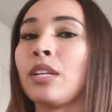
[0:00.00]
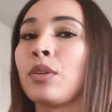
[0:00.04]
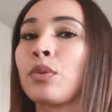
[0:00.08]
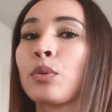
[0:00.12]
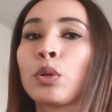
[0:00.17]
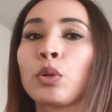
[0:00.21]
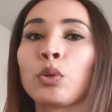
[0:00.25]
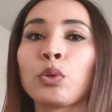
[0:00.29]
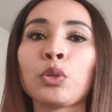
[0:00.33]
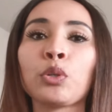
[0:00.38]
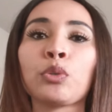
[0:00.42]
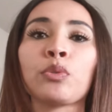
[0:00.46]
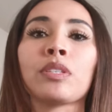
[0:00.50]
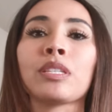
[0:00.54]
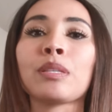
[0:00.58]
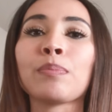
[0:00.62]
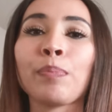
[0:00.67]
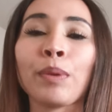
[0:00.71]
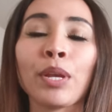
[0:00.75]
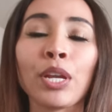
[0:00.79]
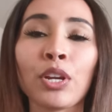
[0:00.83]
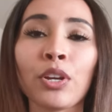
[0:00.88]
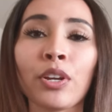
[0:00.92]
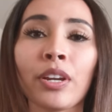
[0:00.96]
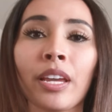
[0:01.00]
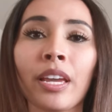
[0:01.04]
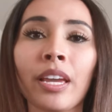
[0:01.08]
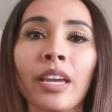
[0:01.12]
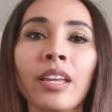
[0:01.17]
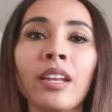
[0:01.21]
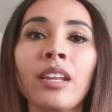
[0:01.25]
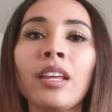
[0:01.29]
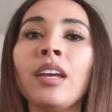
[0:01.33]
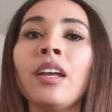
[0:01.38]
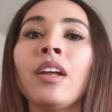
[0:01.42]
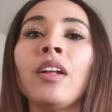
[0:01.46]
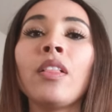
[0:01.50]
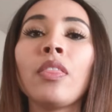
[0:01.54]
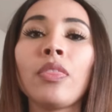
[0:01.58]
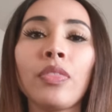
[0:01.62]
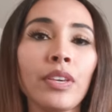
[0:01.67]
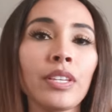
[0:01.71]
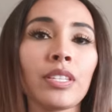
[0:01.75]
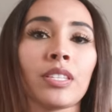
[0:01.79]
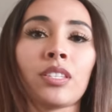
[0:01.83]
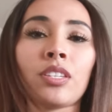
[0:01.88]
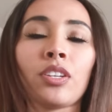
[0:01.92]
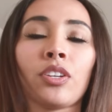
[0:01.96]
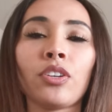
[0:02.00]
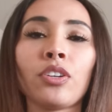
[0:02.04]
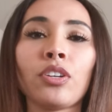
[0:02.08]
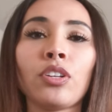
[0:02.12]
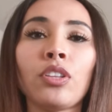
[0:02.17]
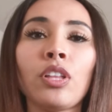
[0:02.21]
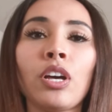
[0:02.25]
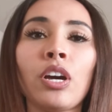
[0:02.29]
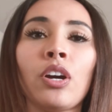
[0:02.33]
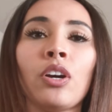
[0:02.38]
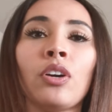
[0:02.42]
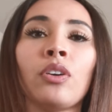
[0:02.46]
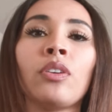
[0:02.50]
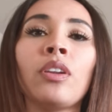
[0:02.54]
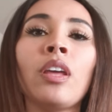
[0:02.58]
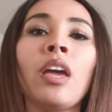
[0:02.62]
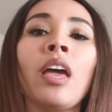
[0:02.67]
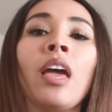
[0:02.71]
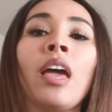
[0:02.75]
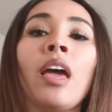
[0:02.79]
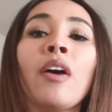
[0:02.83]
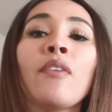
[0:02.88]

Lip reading: in recruits period this year alone.